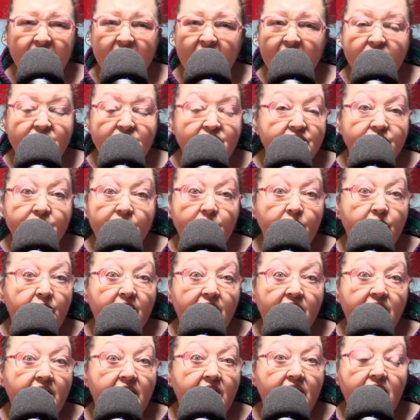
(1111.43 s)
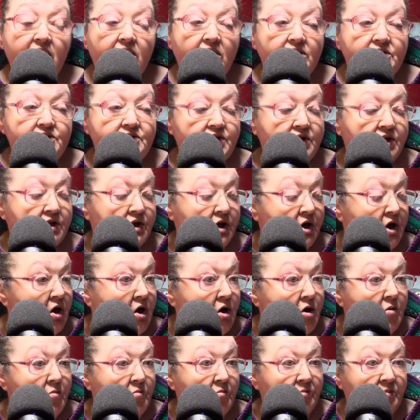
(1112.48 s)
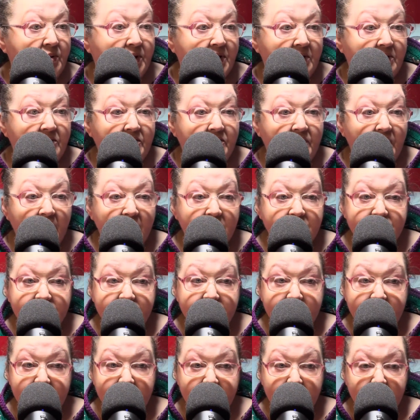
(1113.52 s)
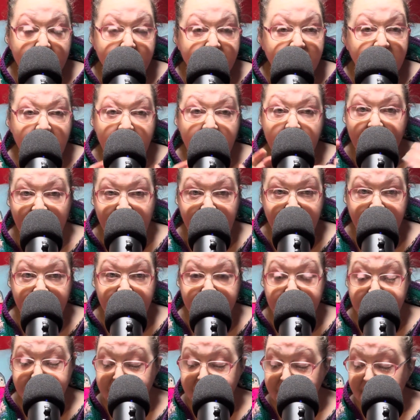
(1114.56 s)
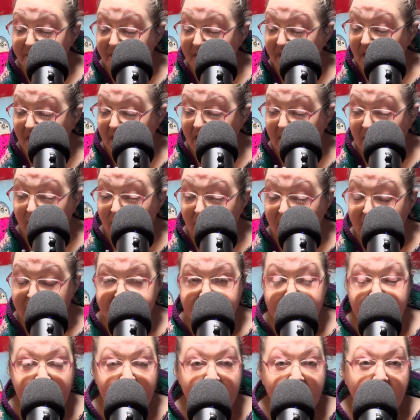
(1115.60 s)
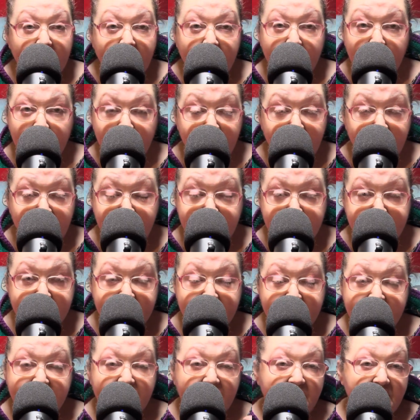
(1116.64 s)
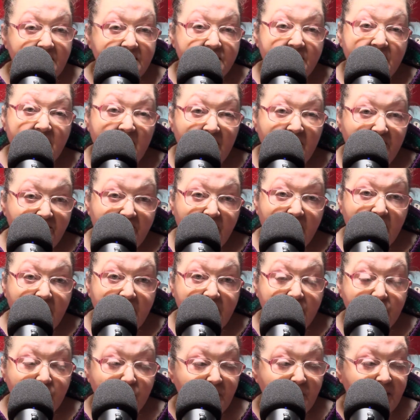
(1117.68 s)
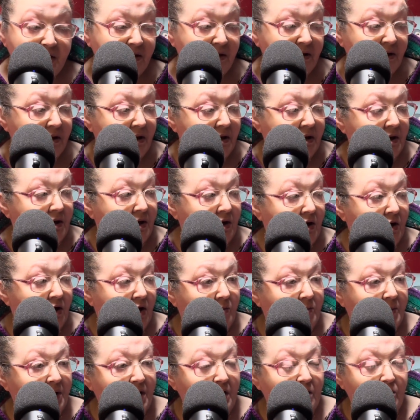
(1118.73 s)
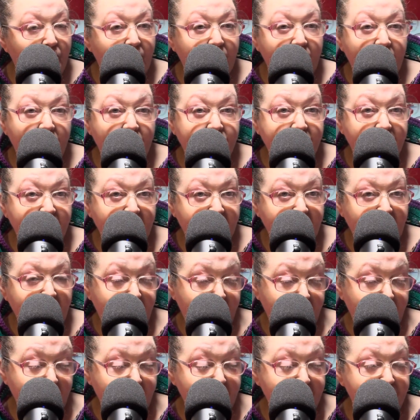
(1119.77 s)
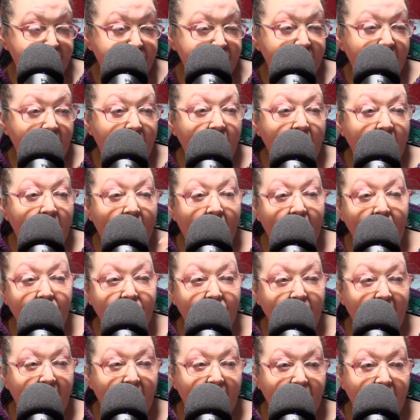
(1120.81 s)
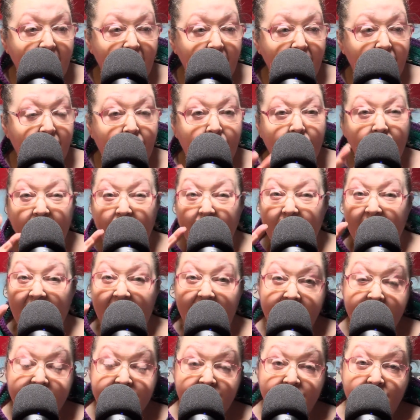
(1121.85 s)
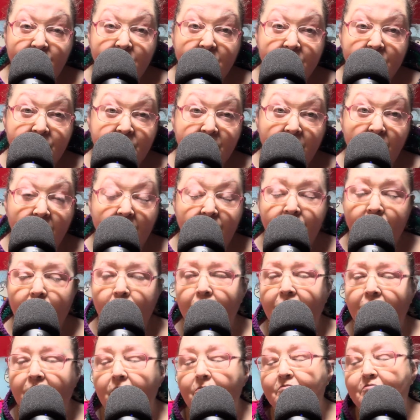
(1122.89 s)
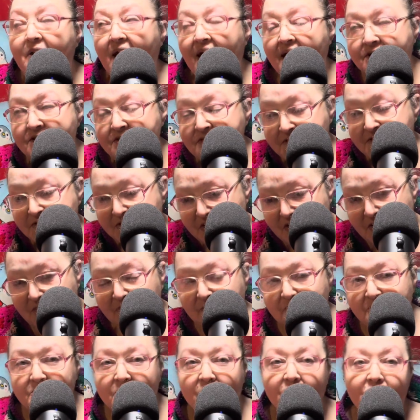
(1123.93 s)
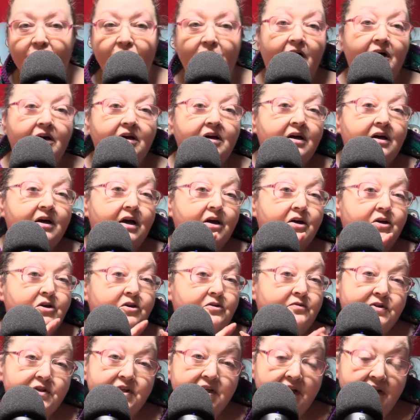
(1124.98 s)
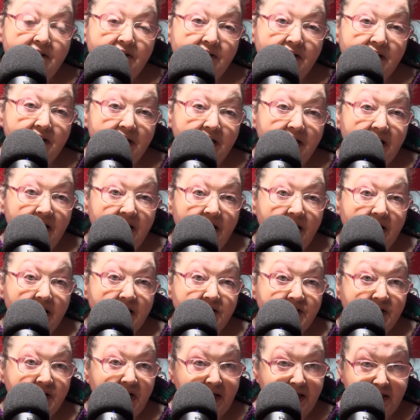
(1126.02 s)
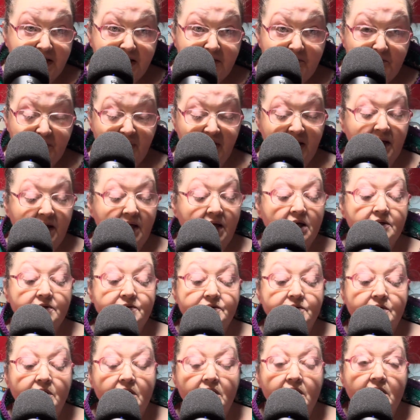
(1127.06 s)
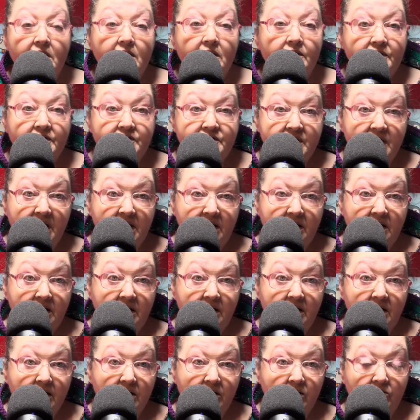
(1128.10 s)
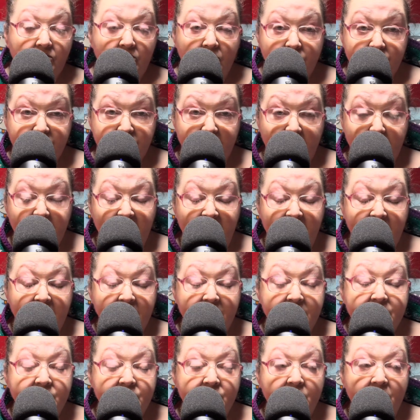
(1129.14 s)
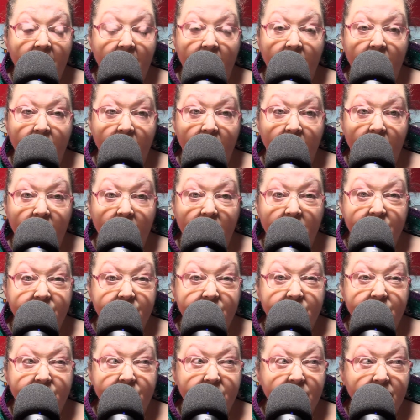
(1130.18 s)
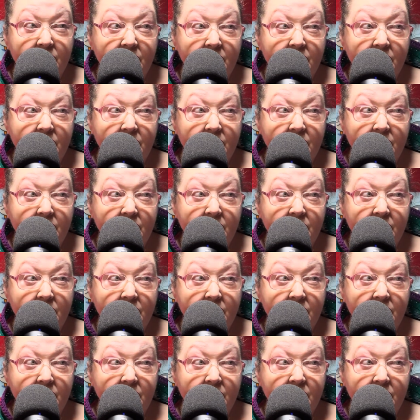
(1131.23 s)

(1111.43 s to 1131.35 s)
just completely lost it. But that's 10 blankets. Once again, these are just things that I find when on my low energy days. I found 40 blankets in all, 40 patterns in all so far. You've seen the 10 knit blankets, the 10 crochet blankets was